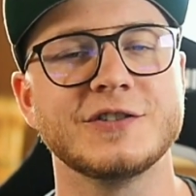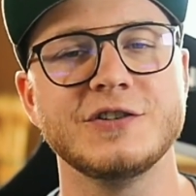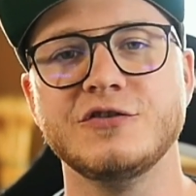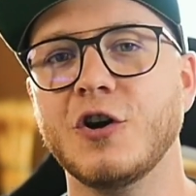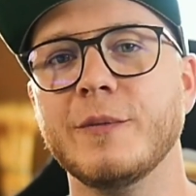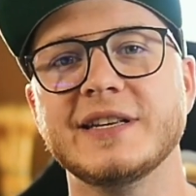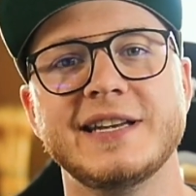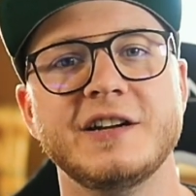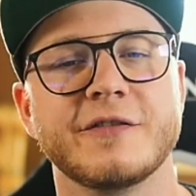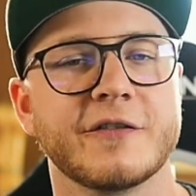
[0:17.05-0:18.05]
so you don't miss
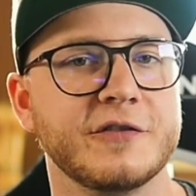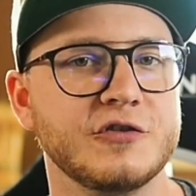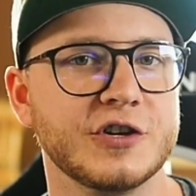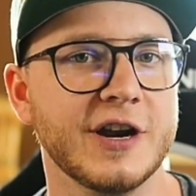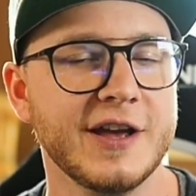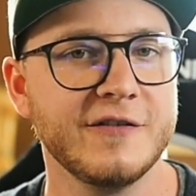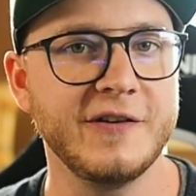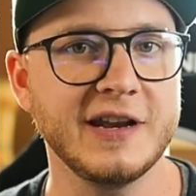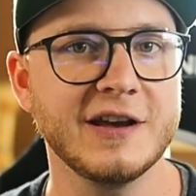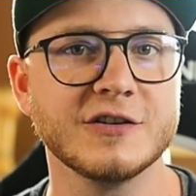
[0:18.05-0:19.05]
any of our future
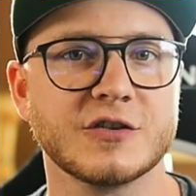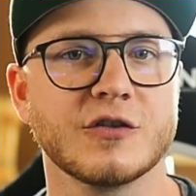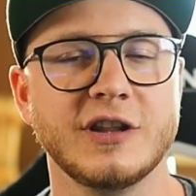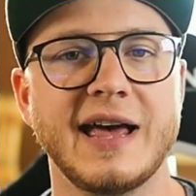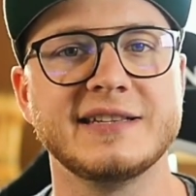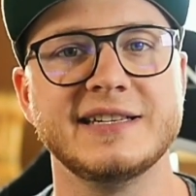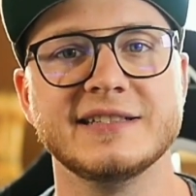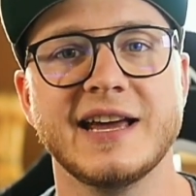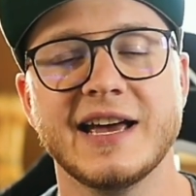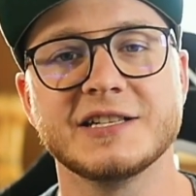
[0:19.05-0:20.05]
videos or lessons.